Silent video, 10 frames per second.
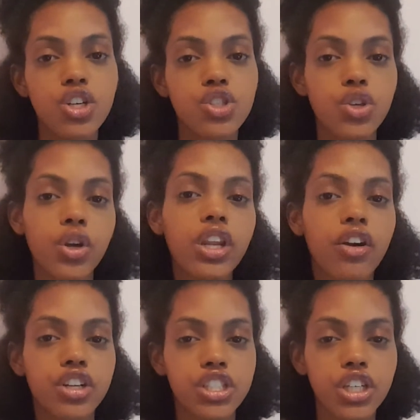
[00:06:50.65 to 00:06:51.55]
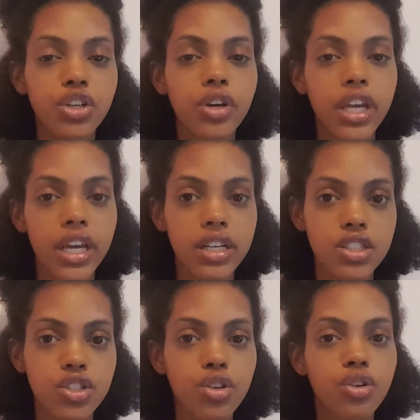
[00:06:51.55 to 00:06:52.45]
So you're nourishing your hair
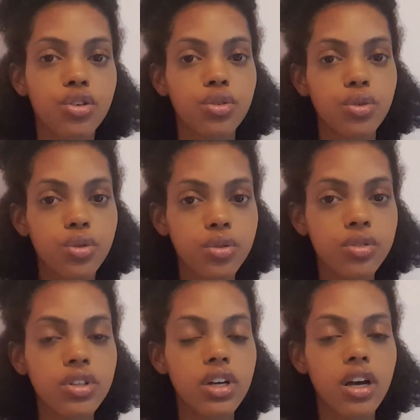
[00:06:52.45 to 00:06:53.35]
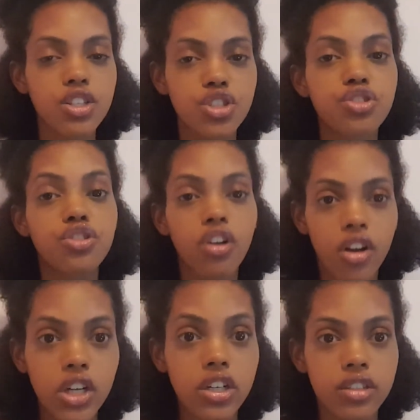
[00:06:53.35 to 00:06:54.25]
to grow
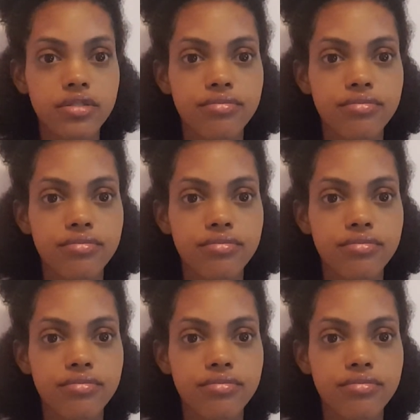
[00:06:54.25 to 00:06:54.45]
stronger.